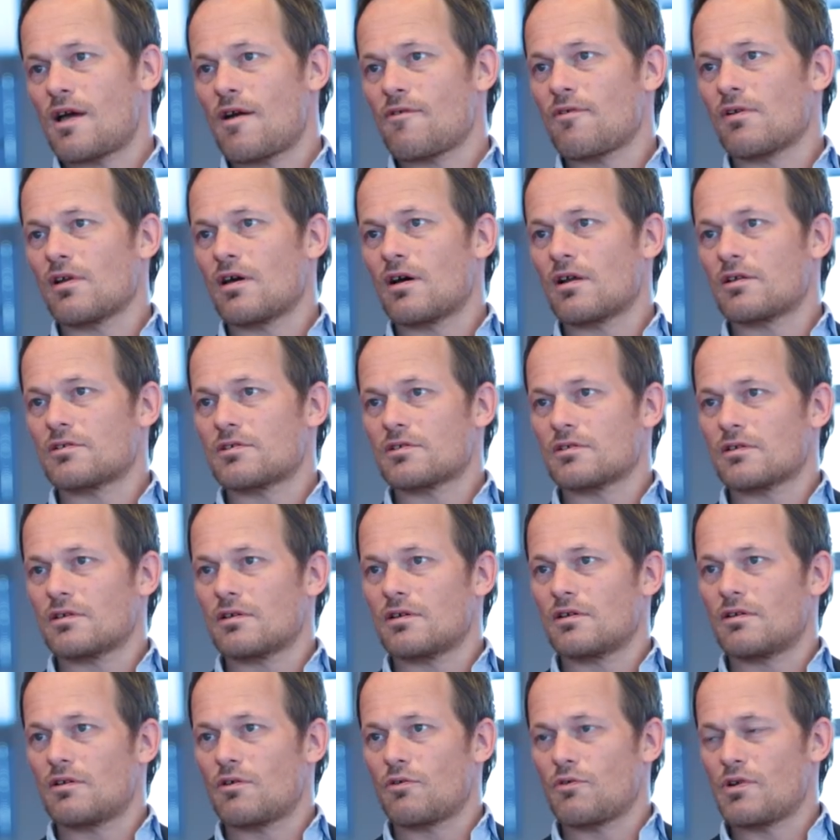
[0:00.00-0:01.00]
have large
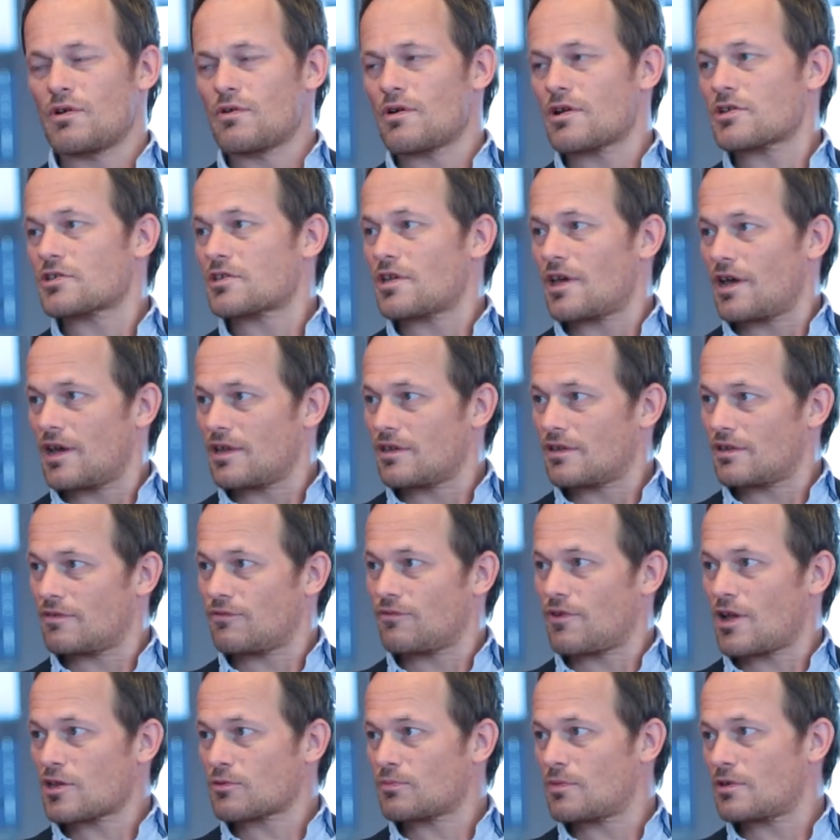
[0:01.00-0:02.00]
real estate
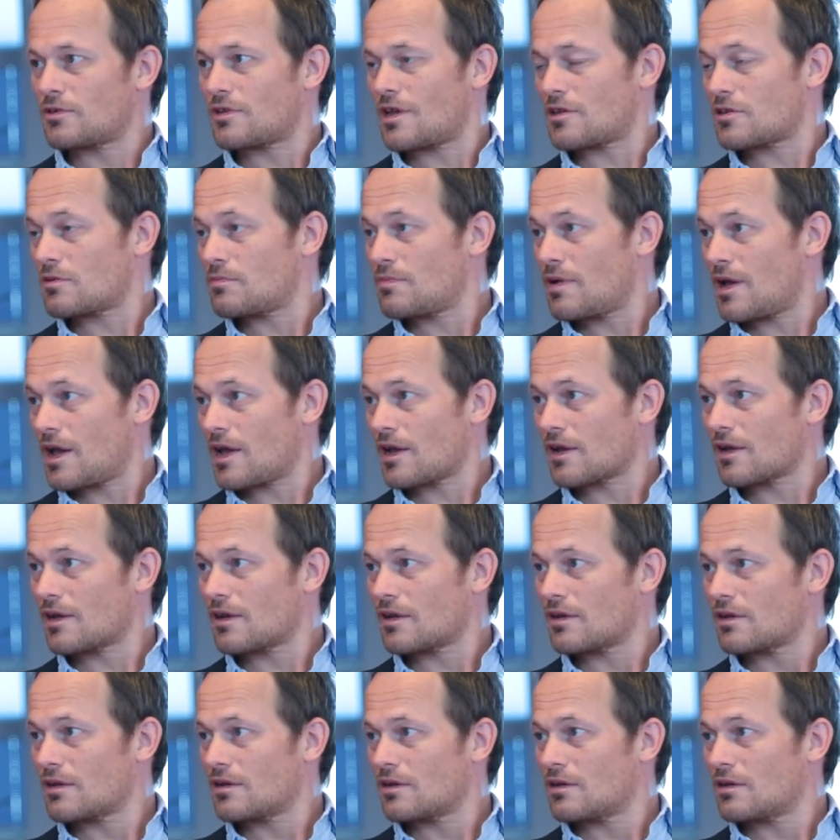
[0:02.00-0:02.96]
investments as a bank.